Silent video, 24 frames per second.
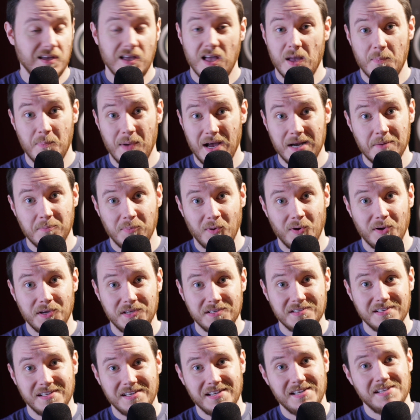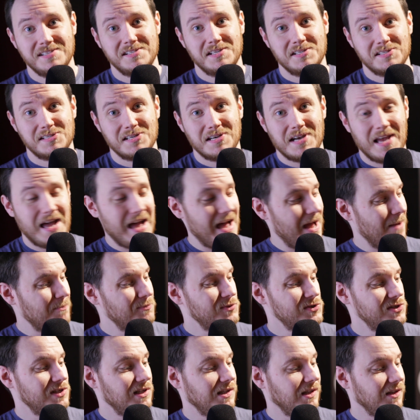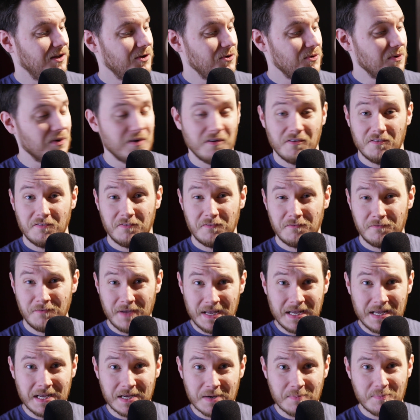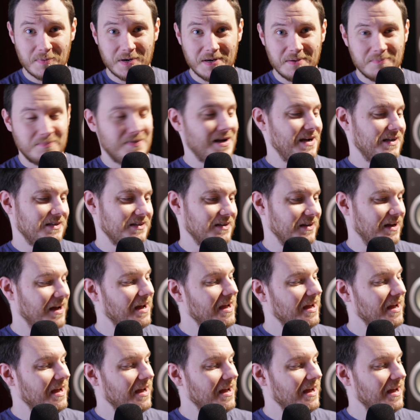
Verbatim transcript: A bad point is it's an absolute fingerprint magnet.